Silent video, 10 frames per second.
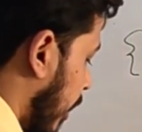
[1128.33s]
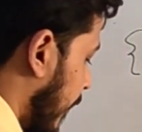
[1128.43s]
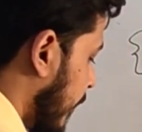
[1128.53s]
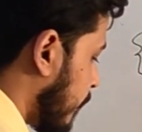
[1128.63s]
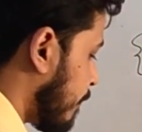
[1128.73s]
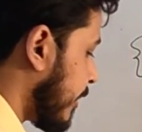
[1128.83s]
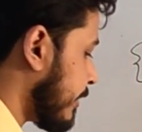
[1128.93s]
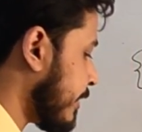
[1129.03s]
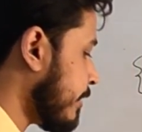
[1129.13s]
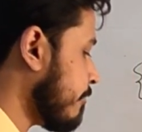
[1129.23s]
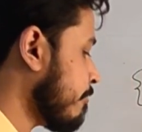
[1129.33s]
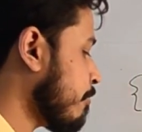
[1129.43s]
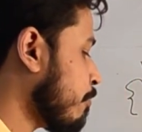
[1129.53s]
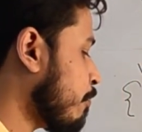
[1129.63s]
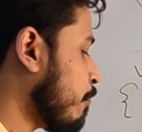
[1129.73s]
again we printed
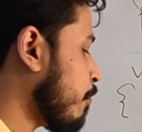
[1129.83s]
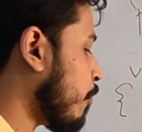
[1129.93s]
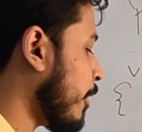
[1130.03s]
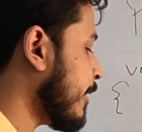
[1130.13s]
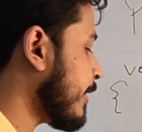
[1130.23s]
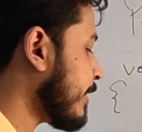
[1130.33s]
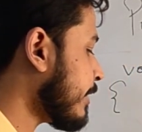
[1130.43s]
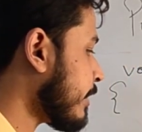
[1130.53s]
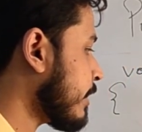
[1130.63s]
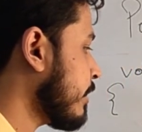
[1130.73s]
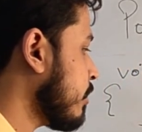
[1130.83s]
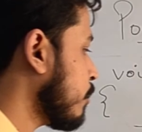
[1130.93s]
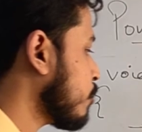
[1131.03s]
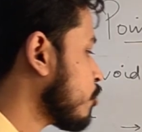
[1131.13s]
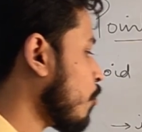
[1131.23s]
pointer.
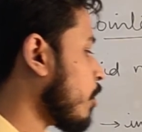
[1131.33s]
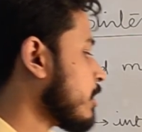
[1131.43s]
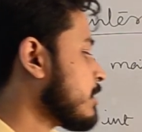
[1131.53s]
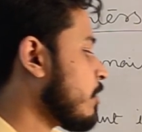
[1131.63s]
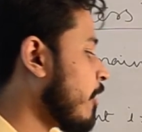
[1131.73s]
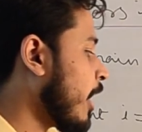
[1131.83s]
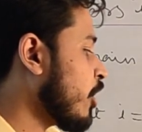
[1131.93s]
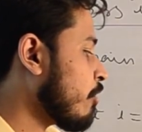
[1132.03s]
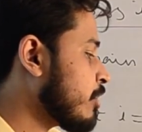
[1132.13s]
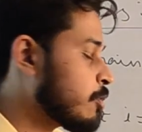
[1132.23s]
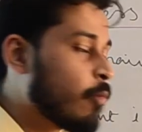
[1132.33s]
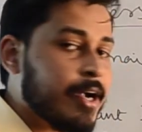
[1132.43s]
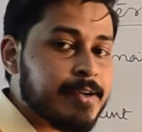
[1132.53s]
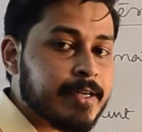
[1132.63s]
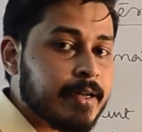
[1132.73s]
So what is the value of this
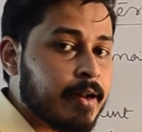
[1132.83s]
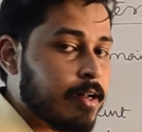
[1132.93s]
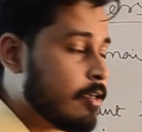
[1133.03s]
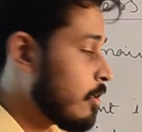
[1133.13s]
pointer?